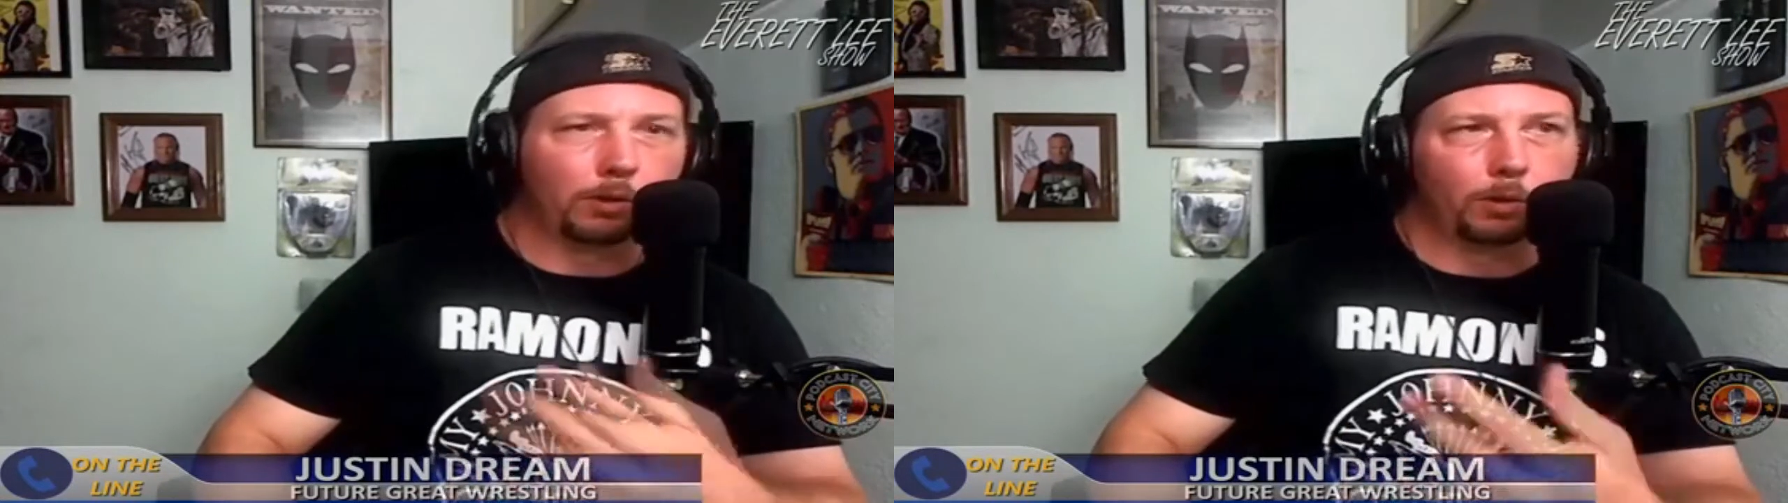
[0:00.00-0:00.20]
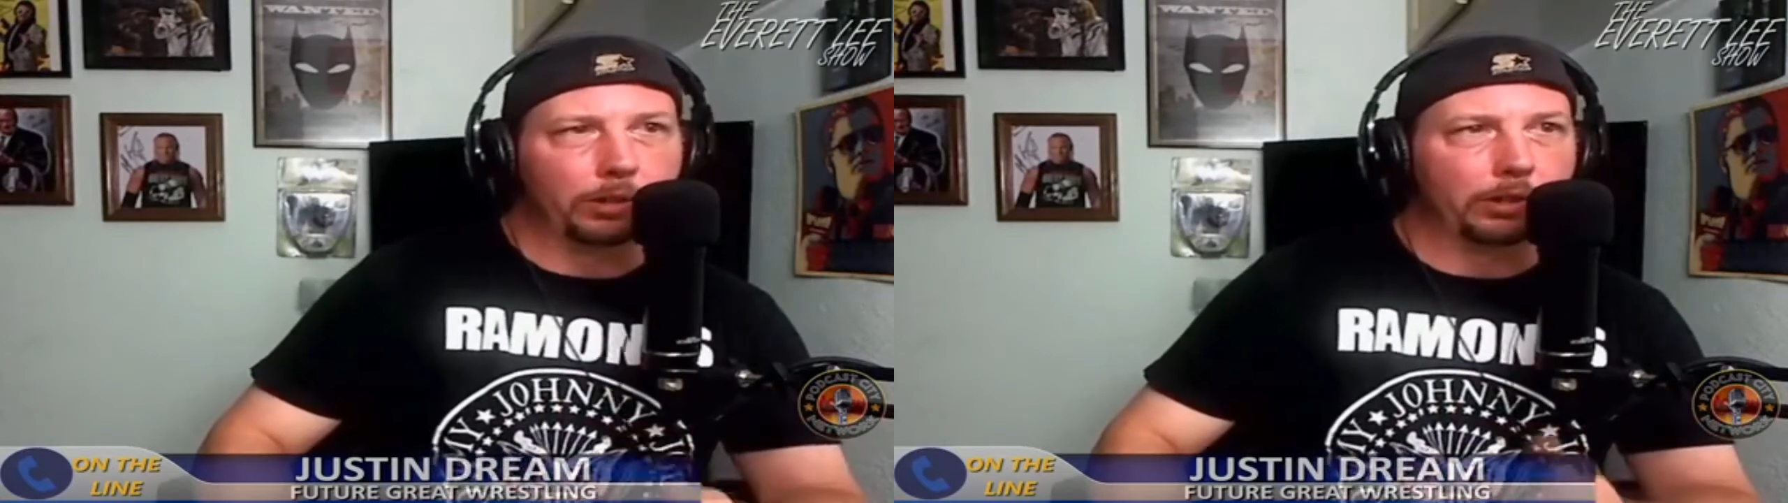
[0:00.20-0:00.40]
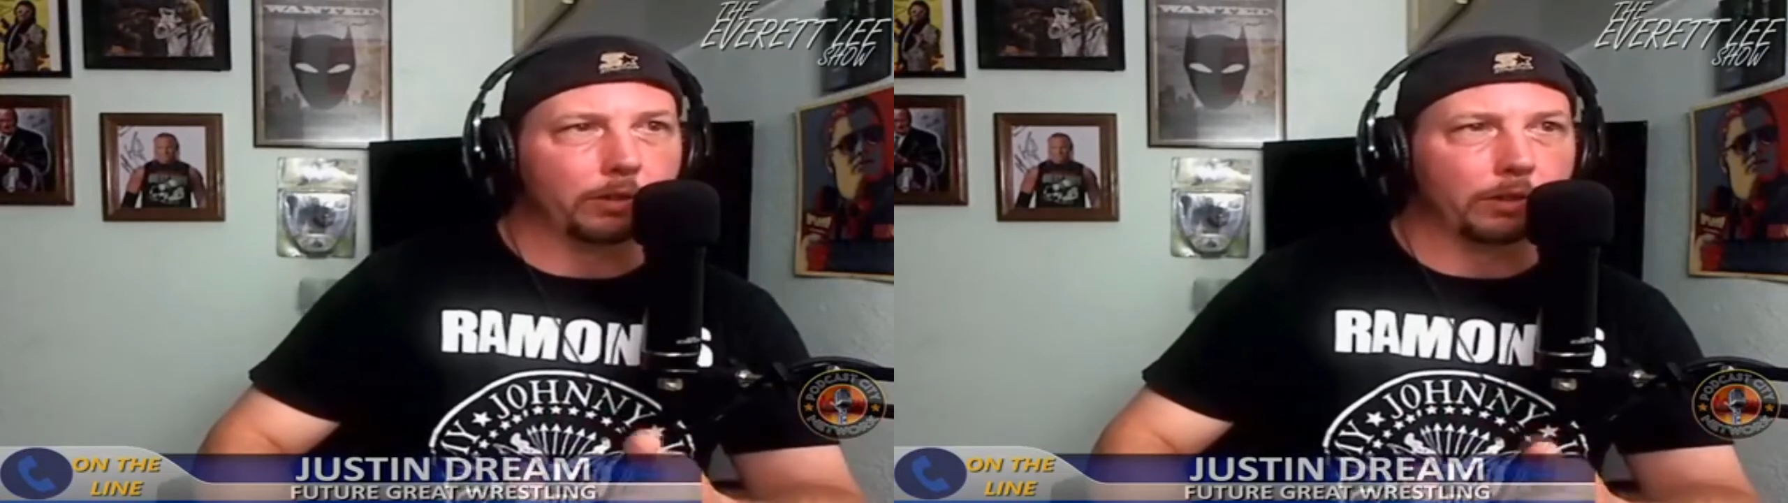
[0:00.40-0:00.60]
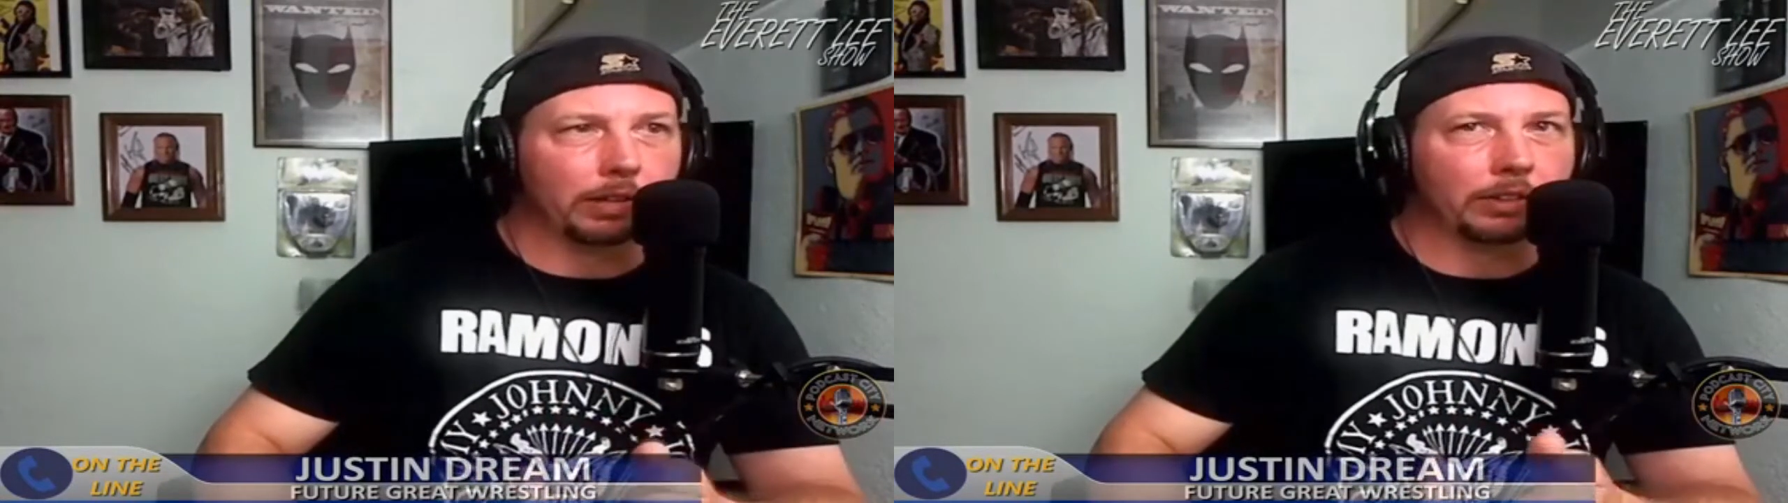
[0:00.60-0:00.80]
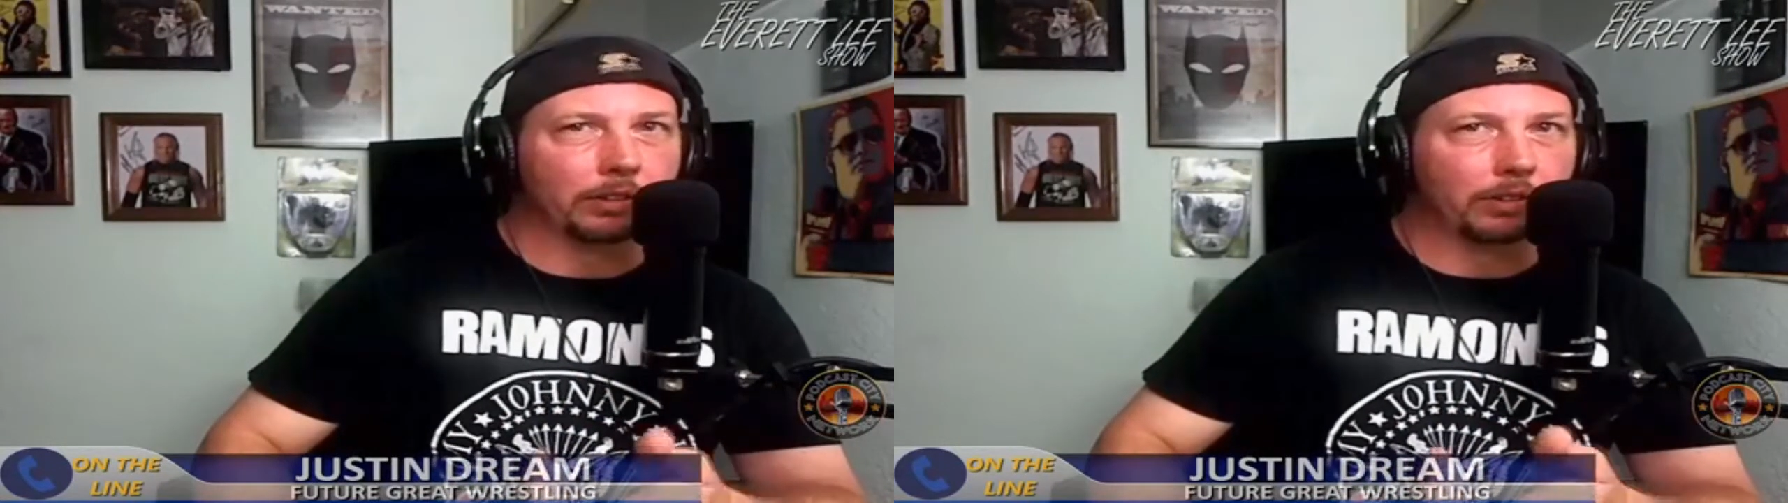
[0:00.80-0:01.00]
when you're
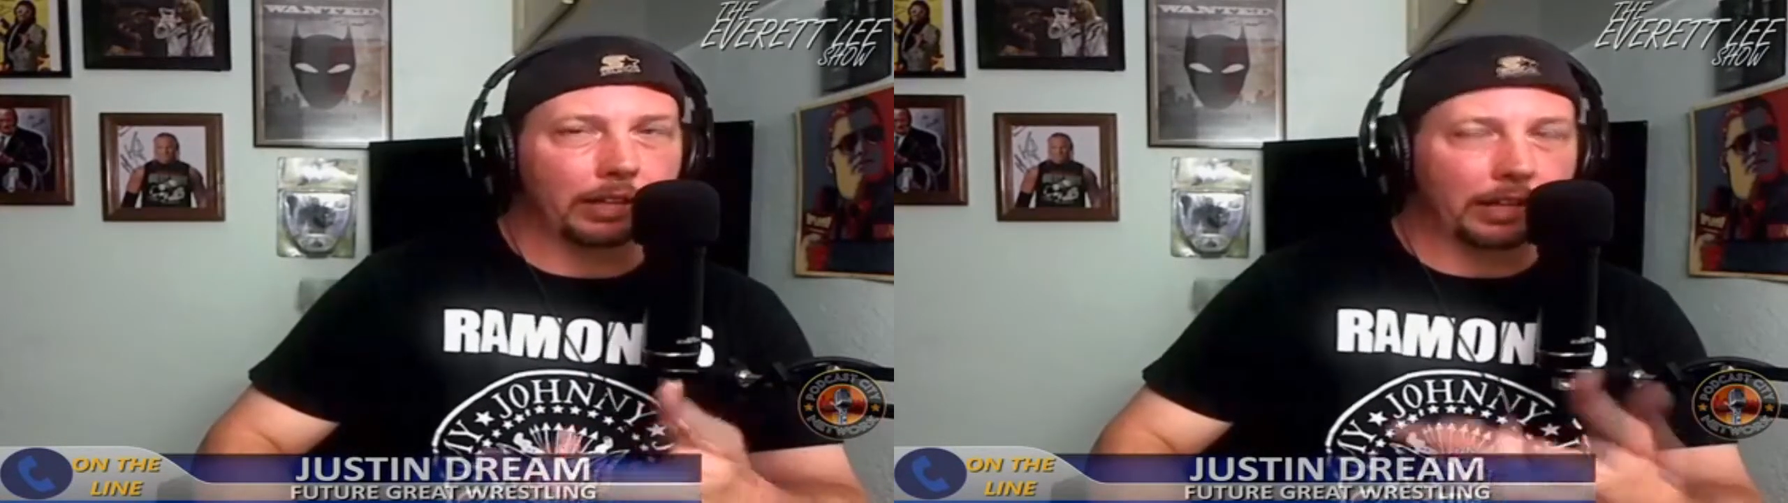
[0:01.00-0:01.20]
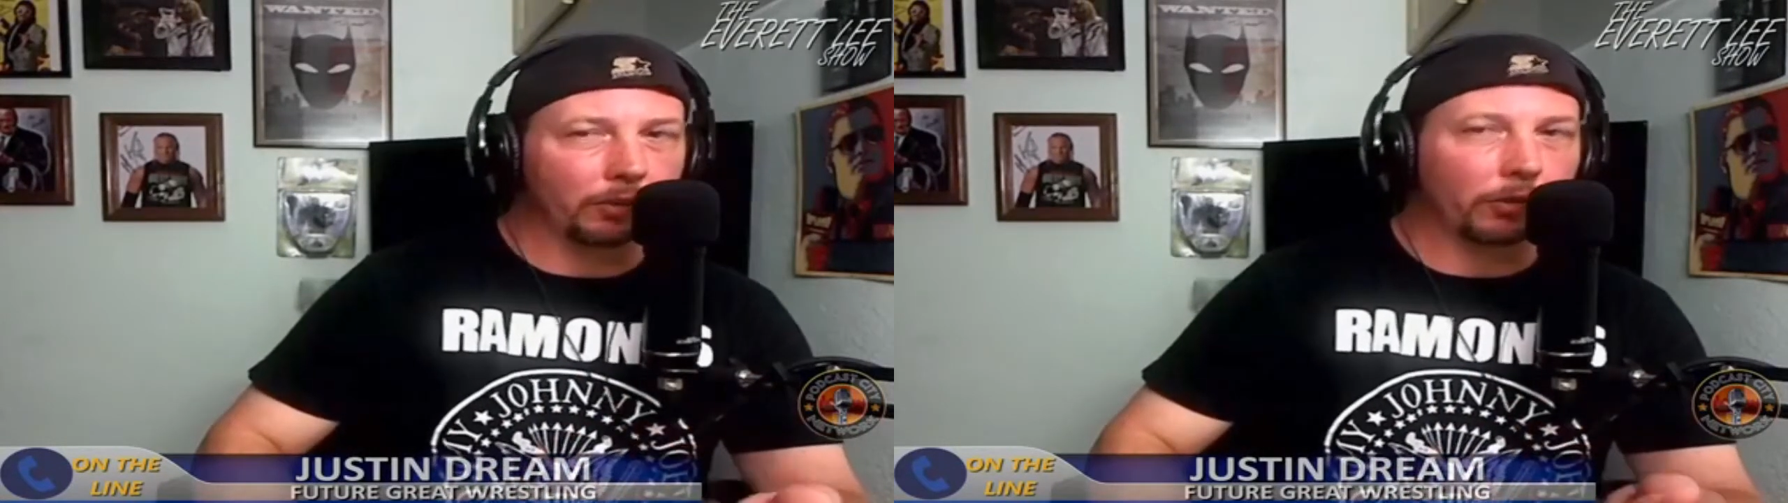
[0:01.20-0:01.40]
in the